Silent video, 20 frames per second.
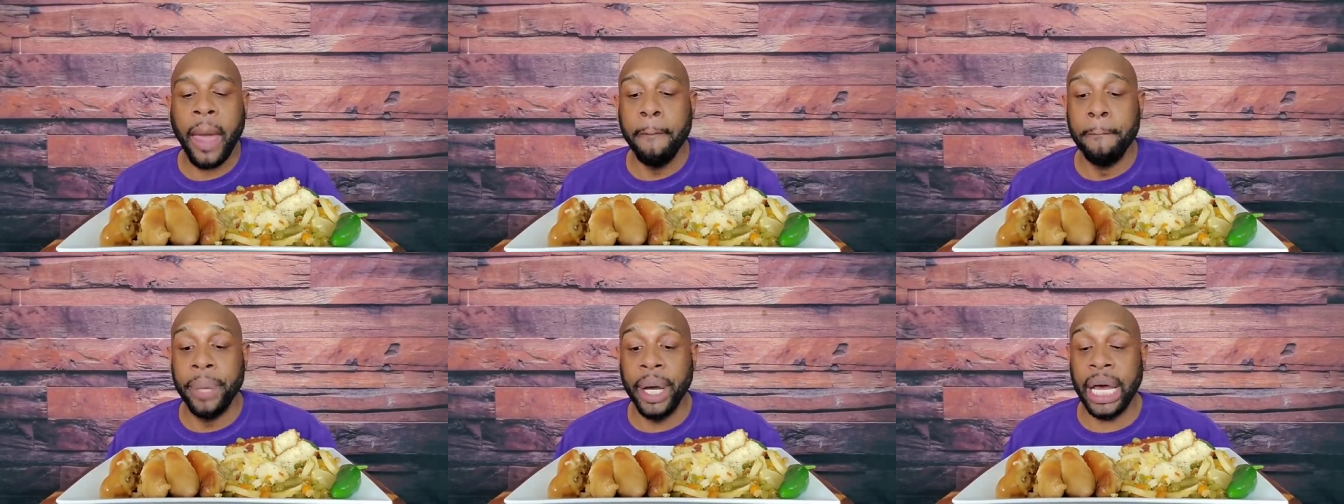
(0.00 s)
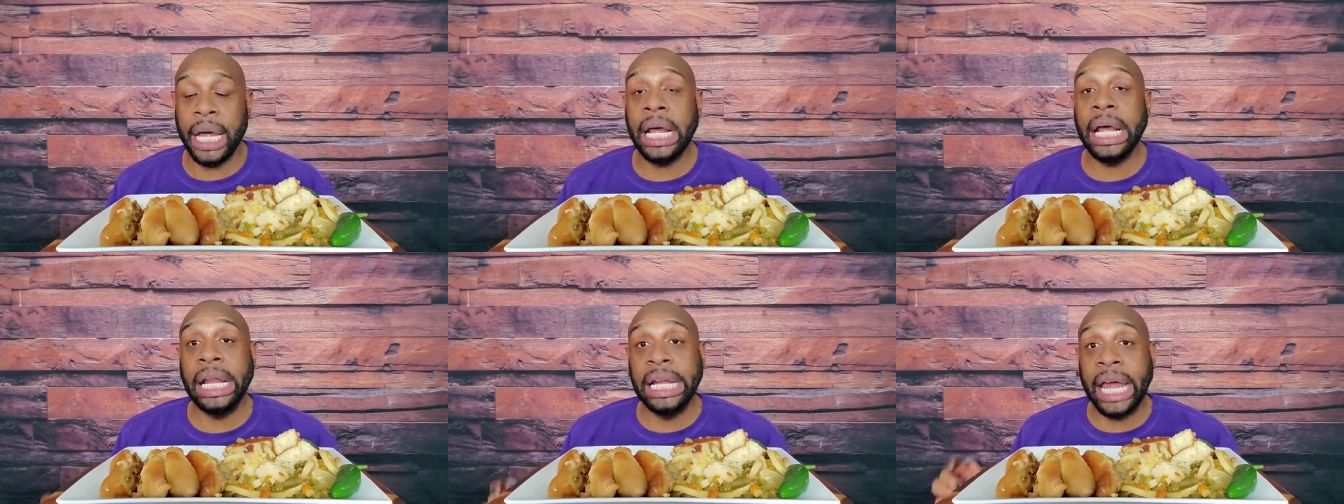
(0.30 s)

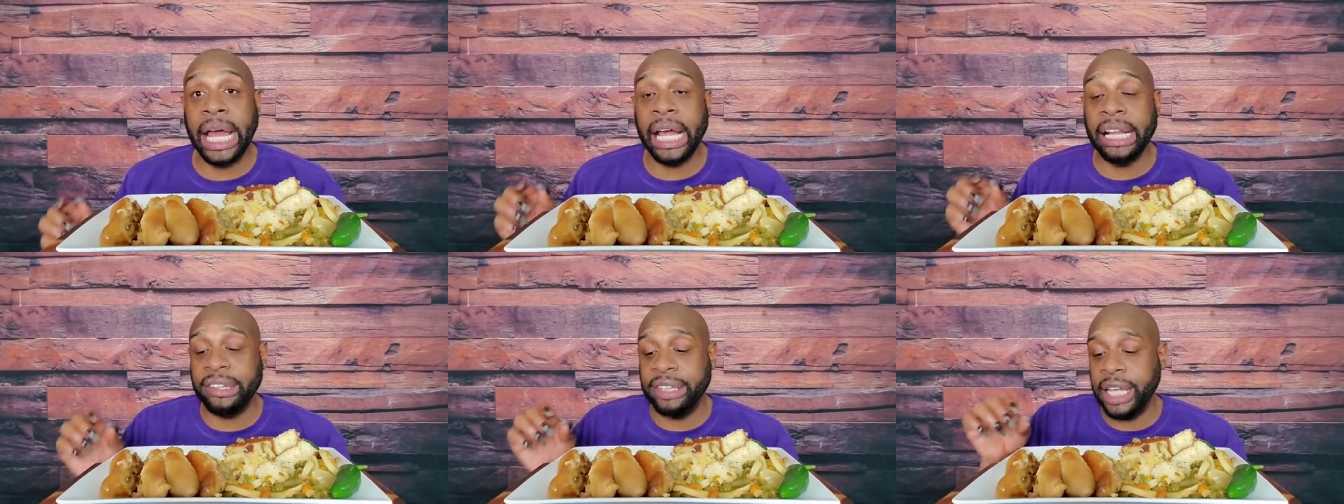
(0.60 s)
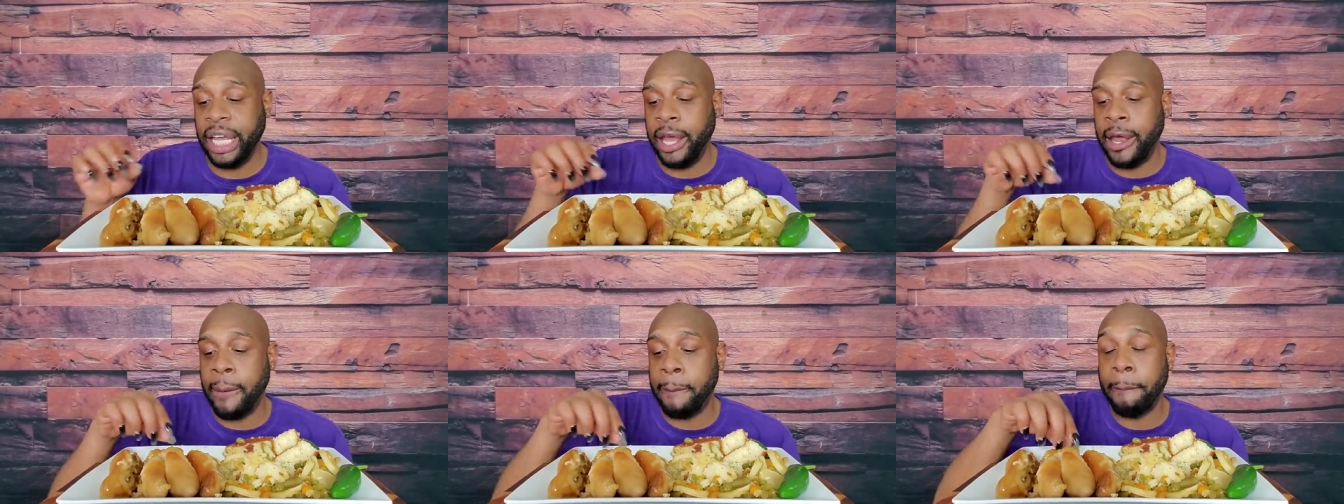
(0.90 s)
But, like I
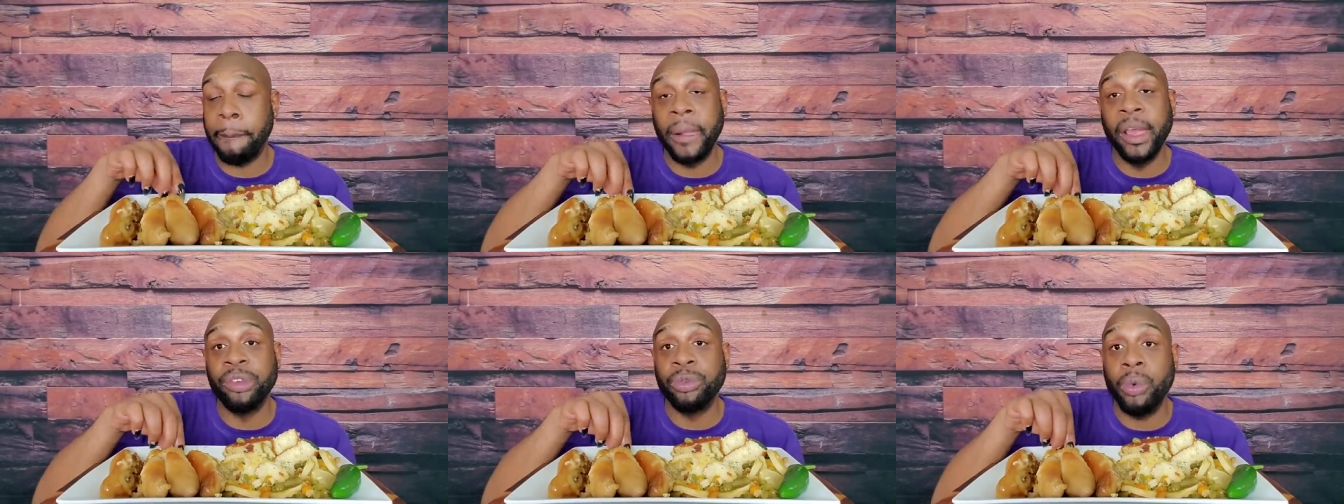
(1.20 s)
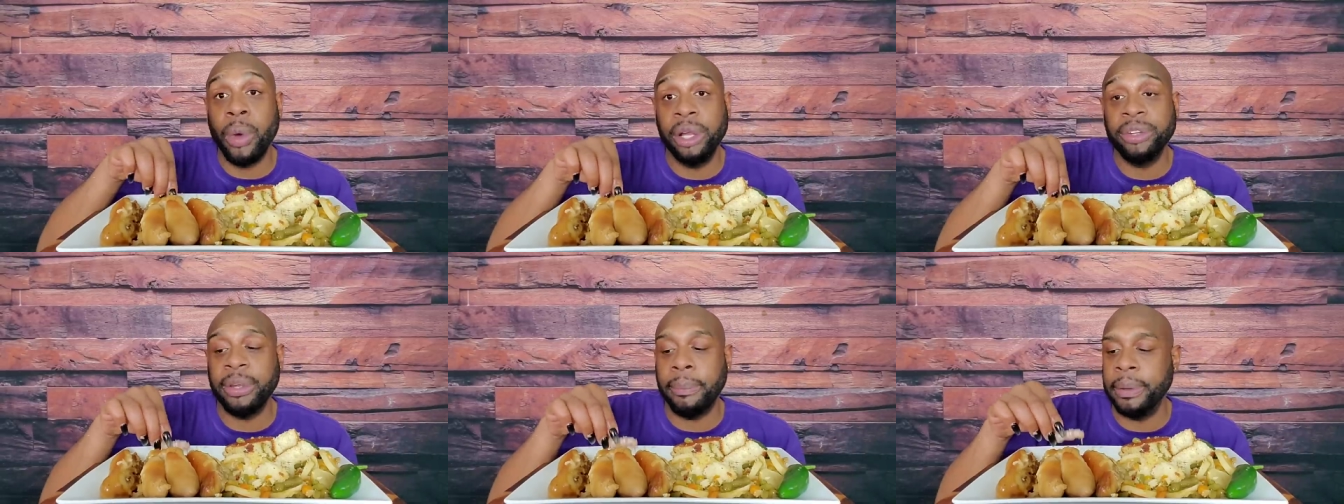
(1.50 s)
said, it's
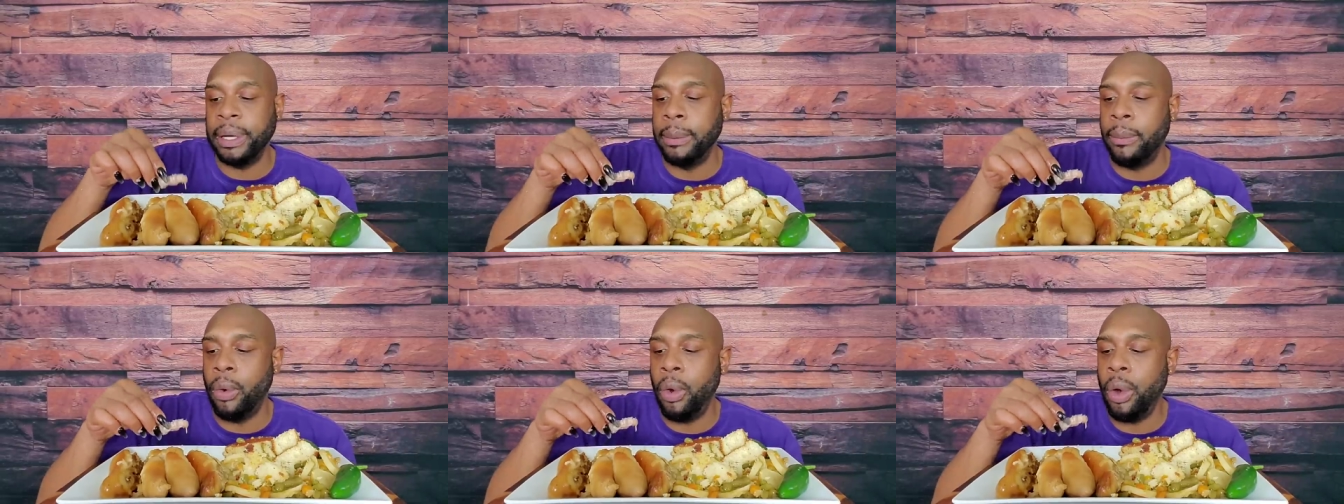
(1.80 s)
1 o'clock in the